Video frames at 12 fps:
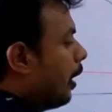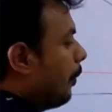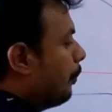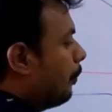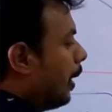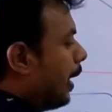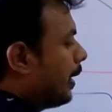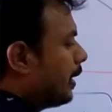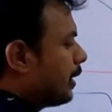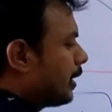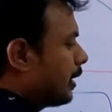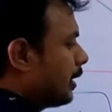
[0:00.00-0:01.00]

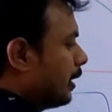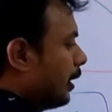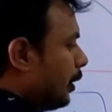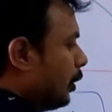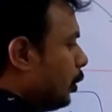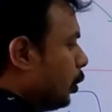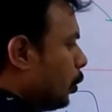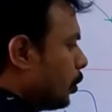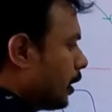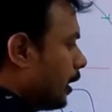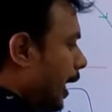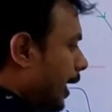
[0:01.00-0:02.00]
minus u
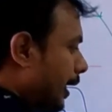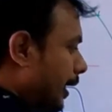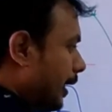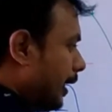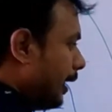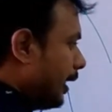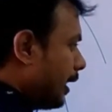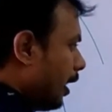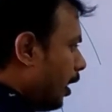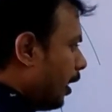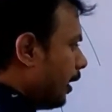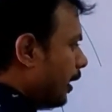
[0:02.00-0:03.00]
sine
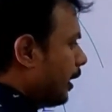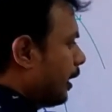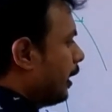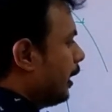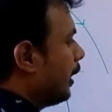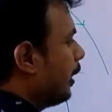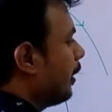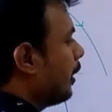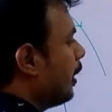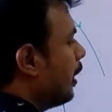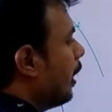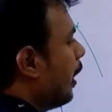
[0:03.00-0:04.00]
theta t